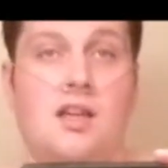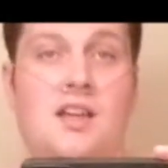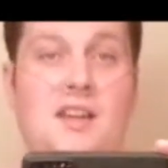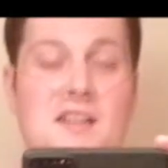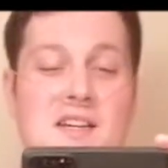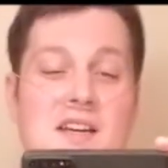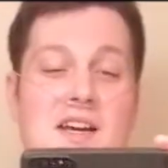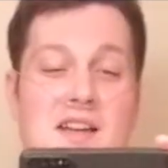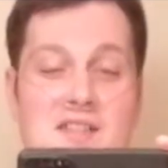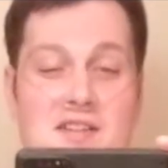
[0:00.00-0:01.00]
And
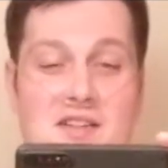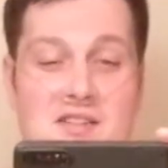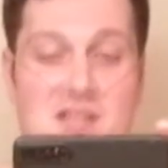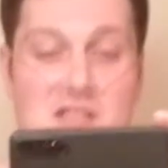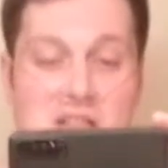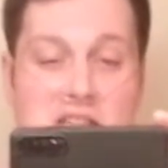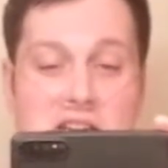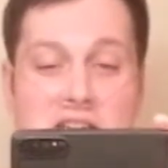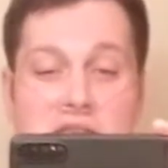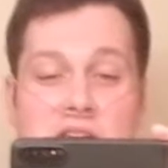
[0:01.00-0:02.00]
it's like such an
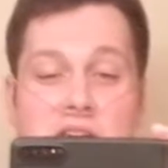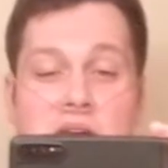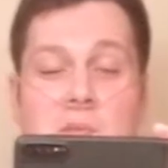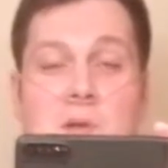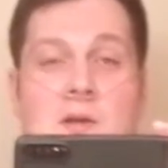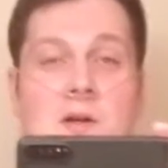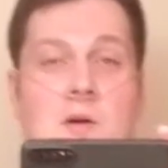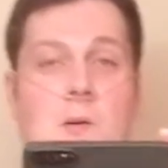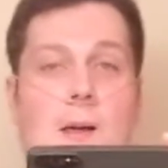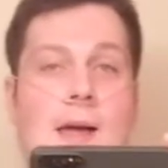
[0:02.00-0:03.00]
addictive game, you
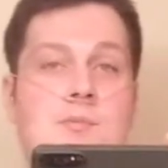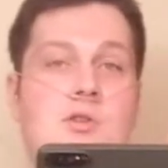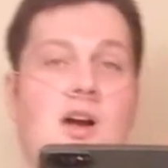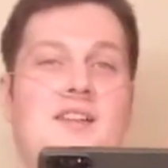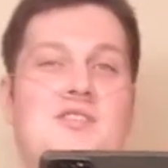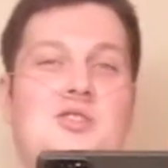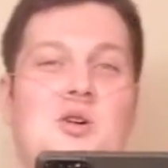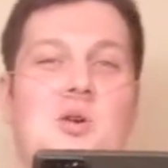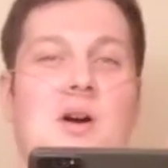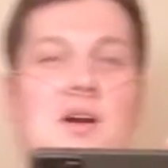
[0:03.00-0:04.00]
know? I'm trying
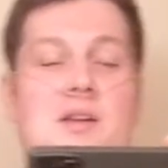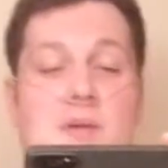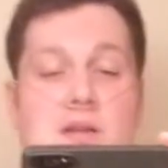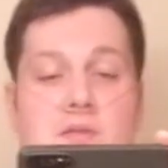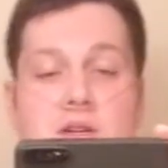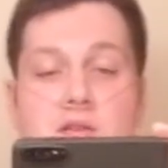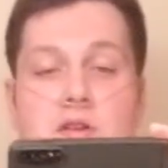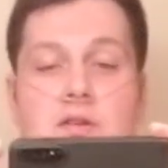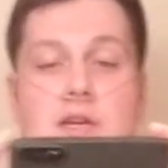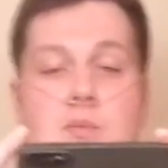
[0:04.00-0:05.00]
so hard to make videos
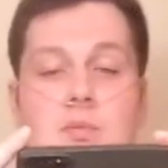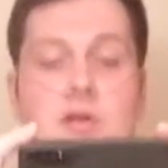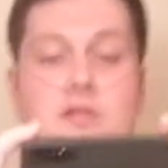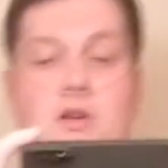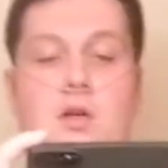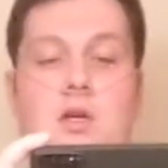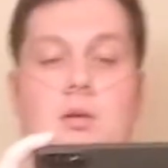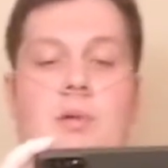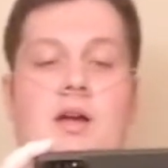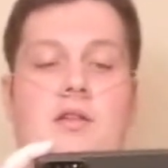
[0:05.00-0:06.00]
every day, plus
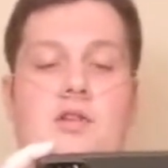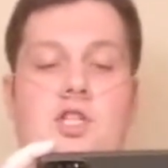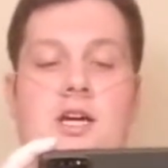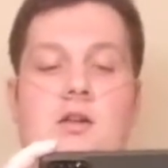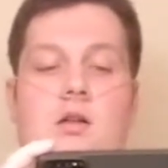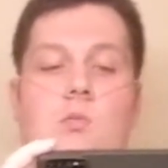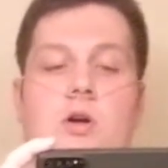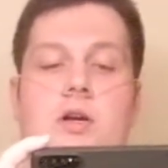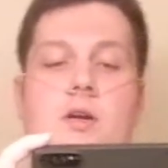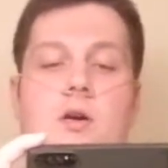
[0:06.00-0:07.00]
my other channel I'm
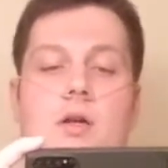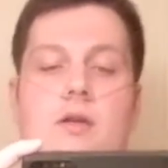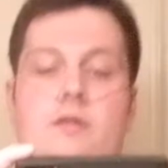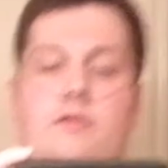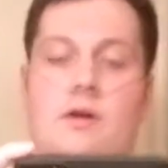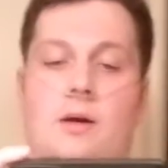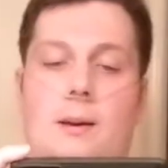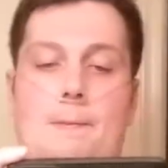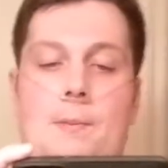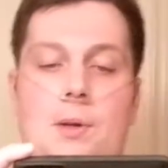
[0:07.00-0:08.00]
working on is
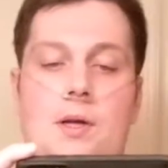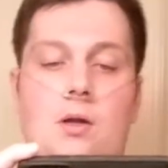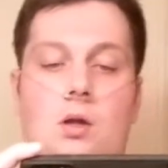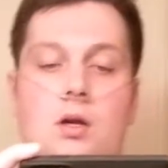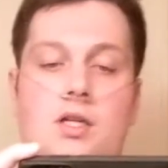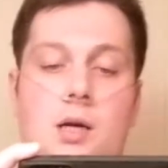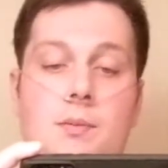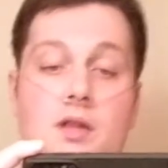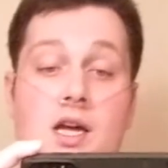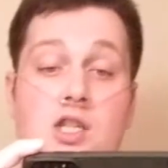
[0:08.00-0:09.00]
putting a lot of time
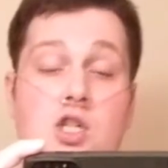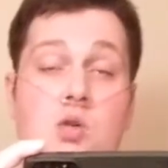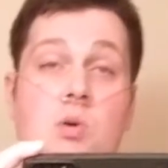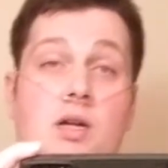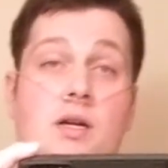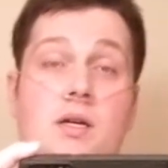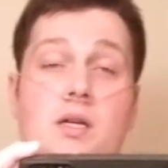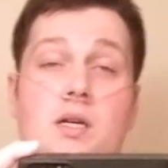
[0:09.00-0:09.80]
into that too, but